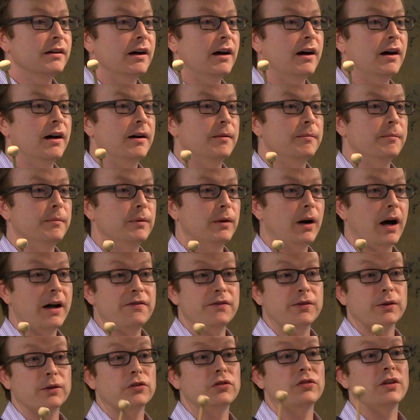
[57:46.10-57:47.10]
I
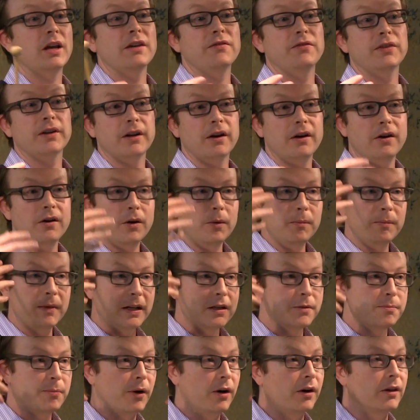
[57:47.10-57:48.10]
feel safe at home,
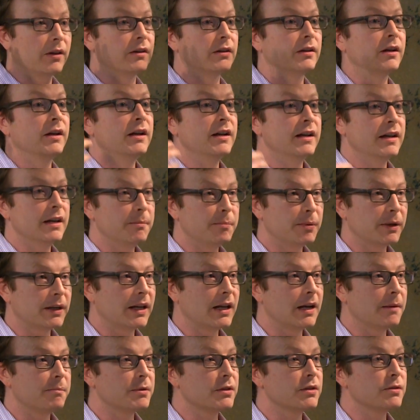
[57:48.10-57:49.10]
that's part of the
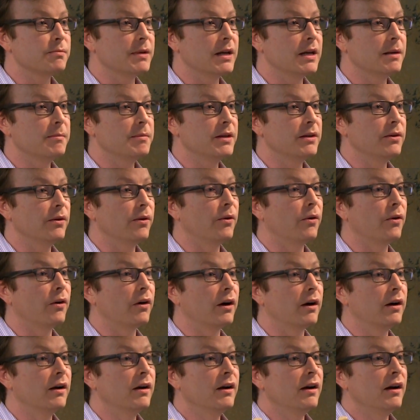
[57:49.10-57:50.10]
hippocampus maybe,
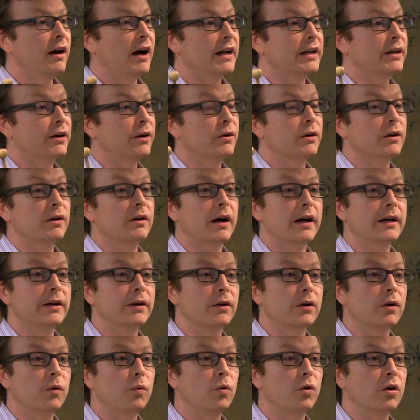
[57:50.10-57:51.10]
or I go
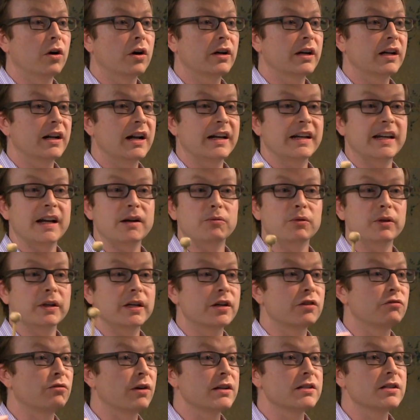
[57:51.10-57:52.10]
to work and I get
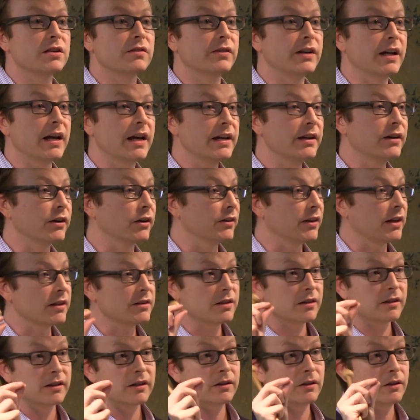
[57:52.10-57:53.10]
really aggressive and anger.
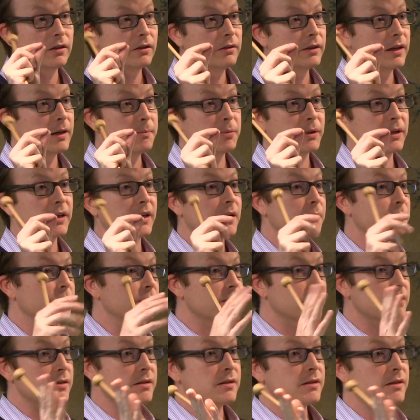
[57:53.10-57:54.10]
That's a little
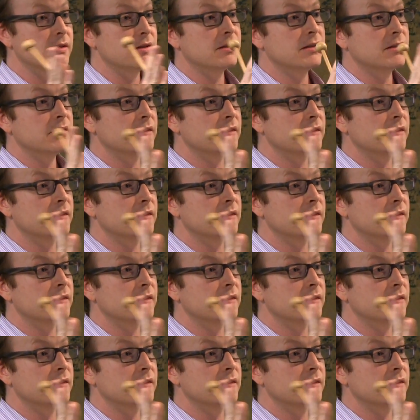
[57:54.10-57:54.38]
hippocampus